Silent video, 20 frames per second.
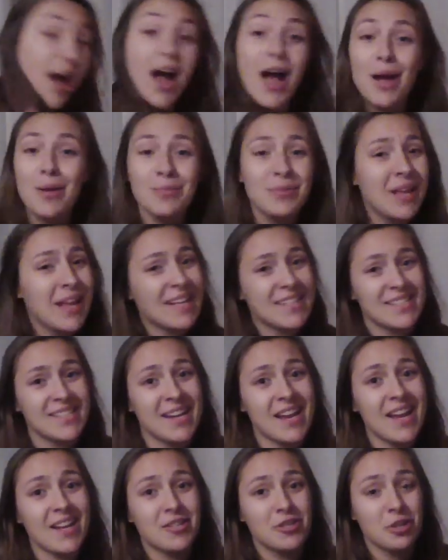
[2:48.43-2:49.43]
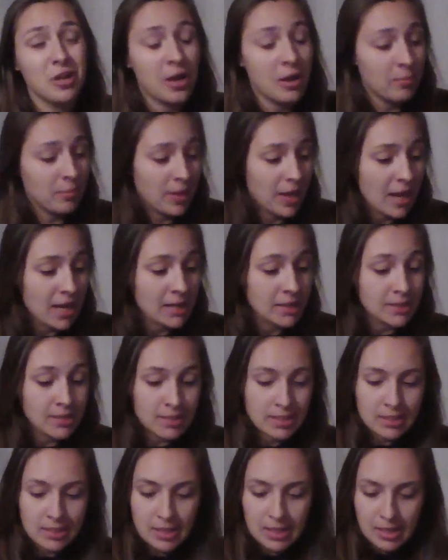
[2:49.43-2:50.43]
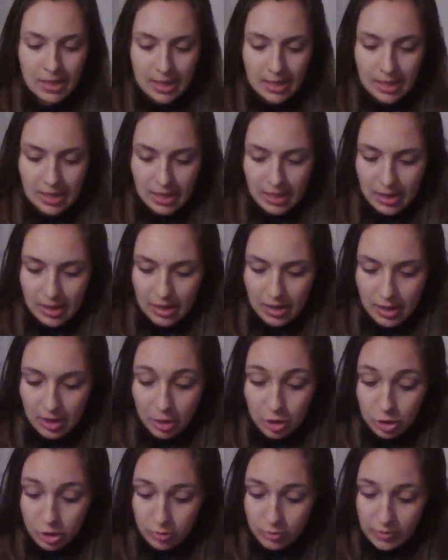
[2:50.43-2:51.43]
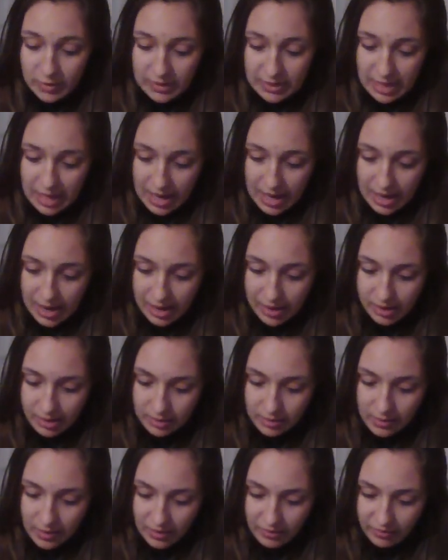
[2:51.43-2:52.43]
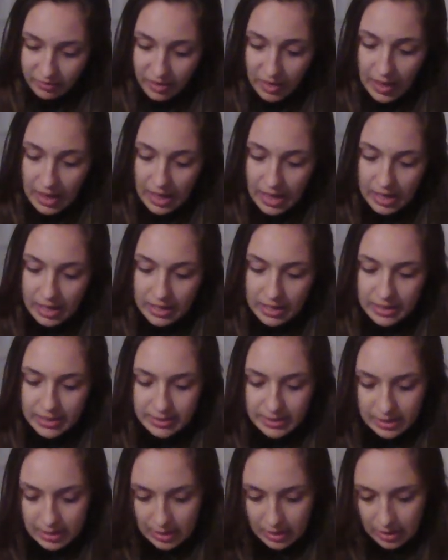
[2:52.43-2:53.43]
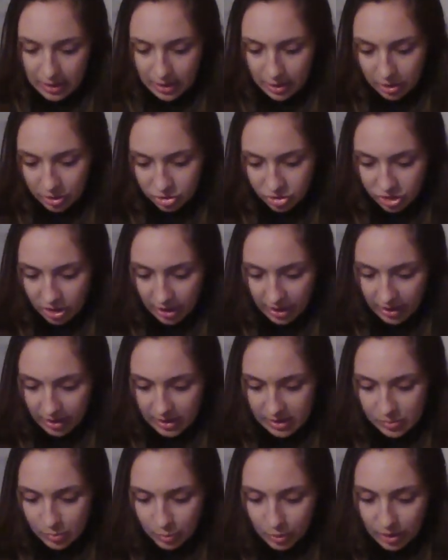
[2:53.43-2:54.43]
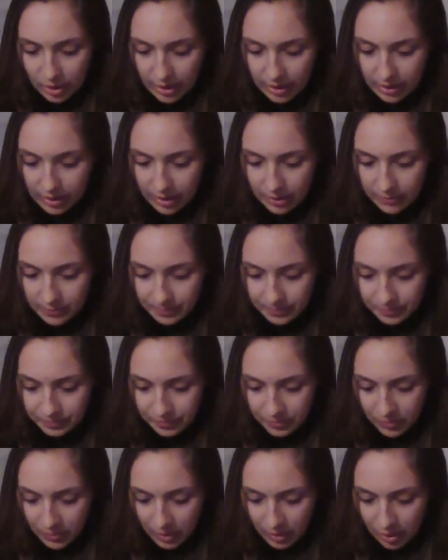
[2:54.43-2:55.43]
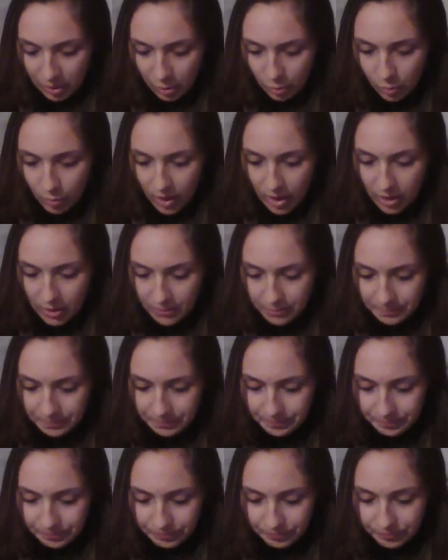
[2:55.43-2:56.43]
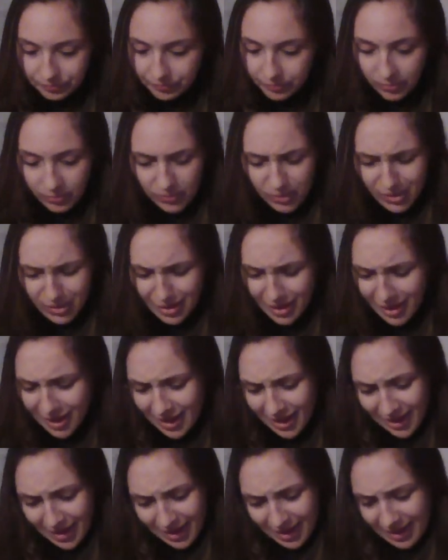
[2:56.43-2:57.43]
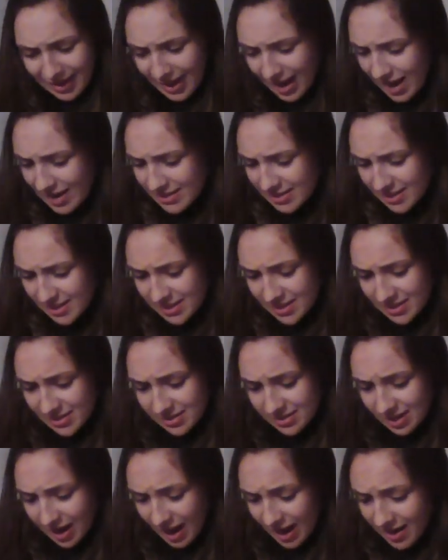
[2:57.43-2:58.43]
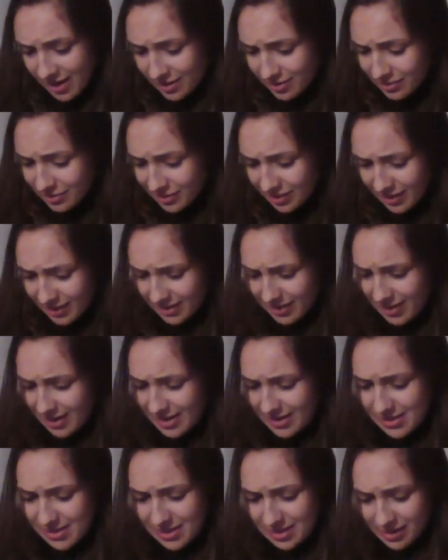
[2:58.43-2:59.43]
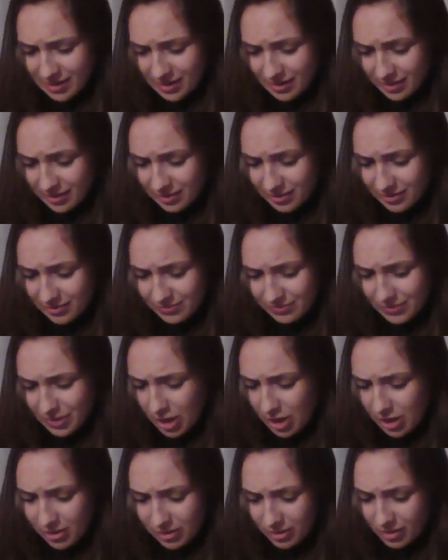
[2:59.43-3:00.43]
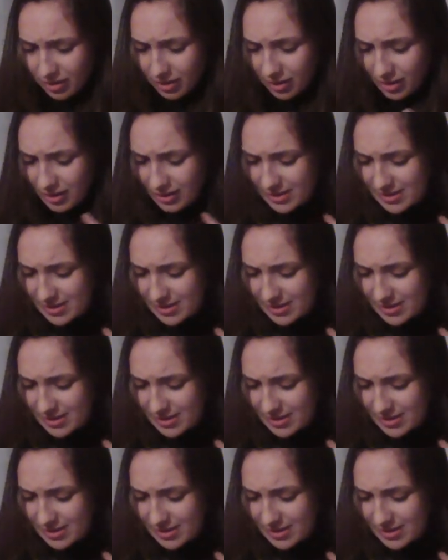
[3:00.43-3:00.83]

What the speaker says: I'm guessing H&M, guys. New with tag. Love that. J&S Millennium. Well, it has the style. It has like a color and